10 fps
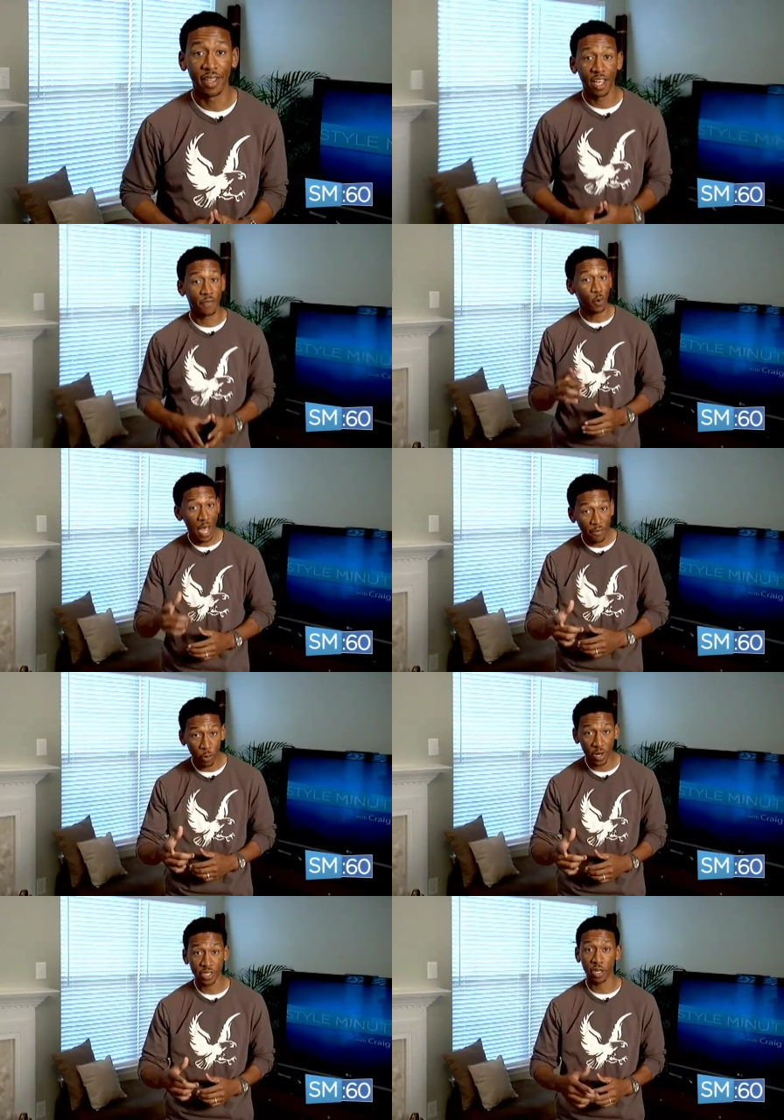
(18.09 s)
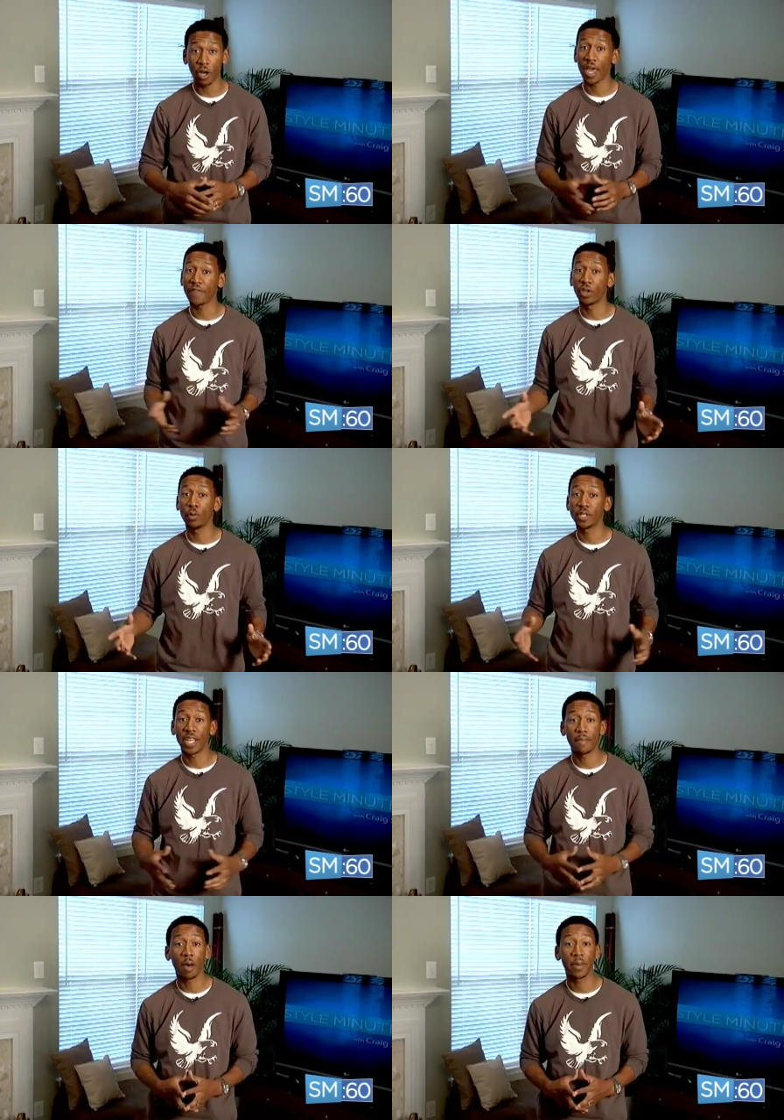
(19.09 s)
If you have a question, all you have to do is
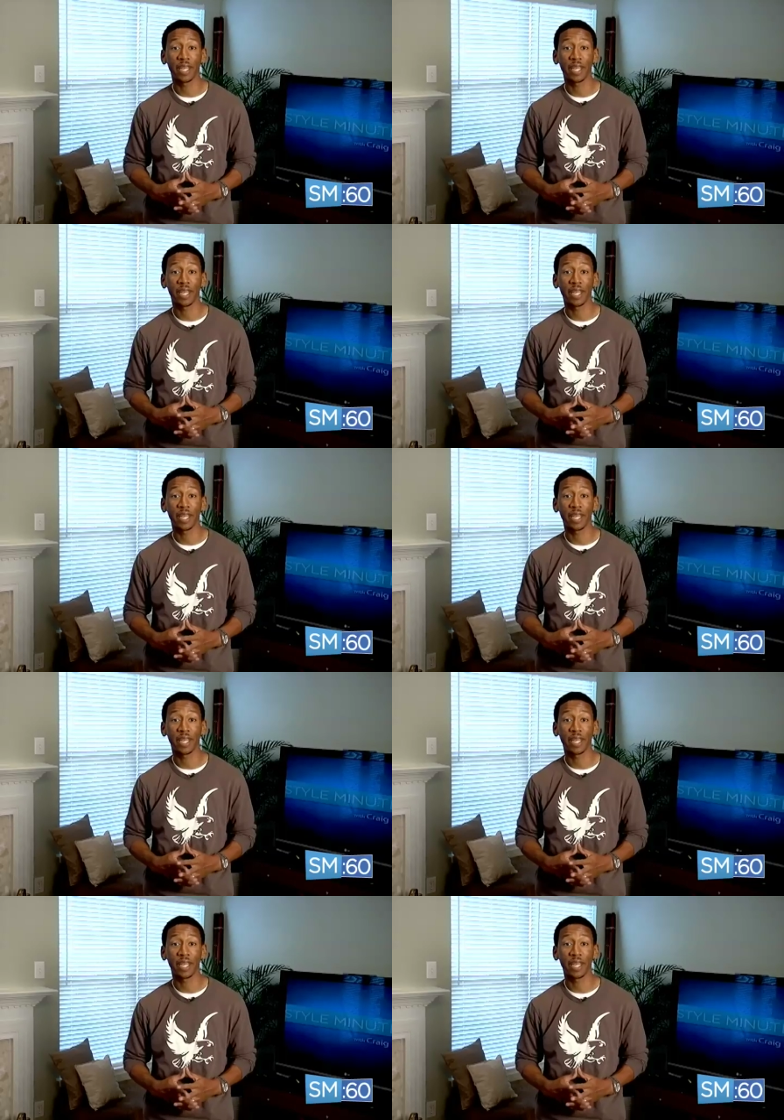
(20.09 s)
email me